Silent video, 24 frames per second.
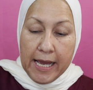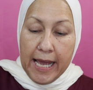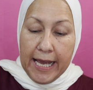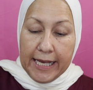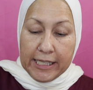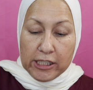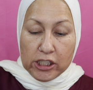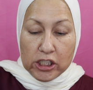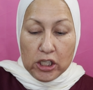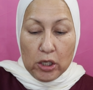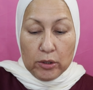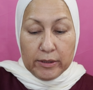
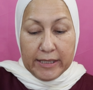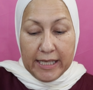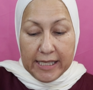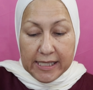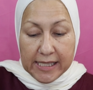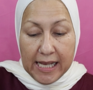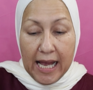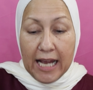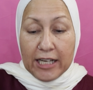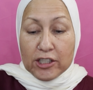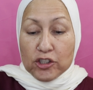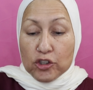And so this
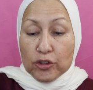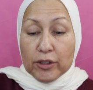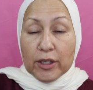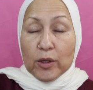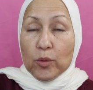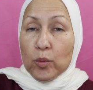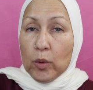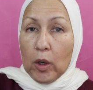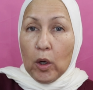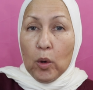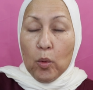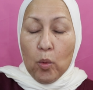actually
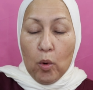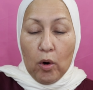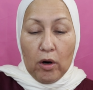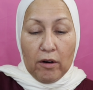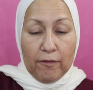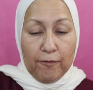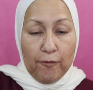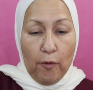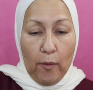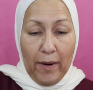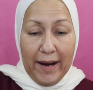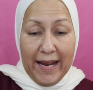will
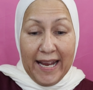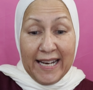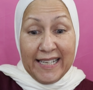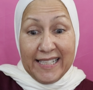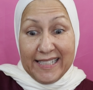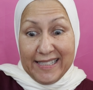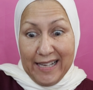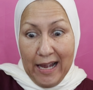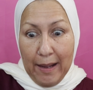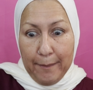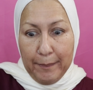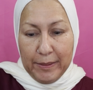work for any
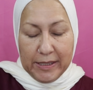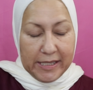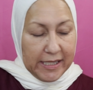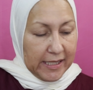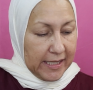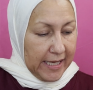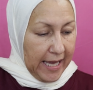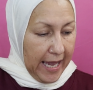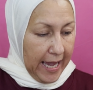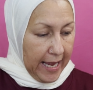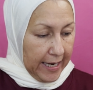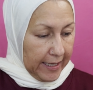type of
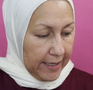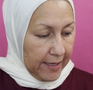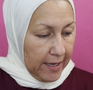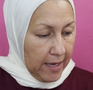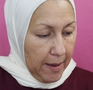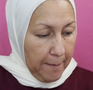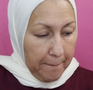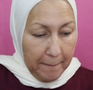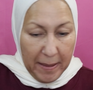skin.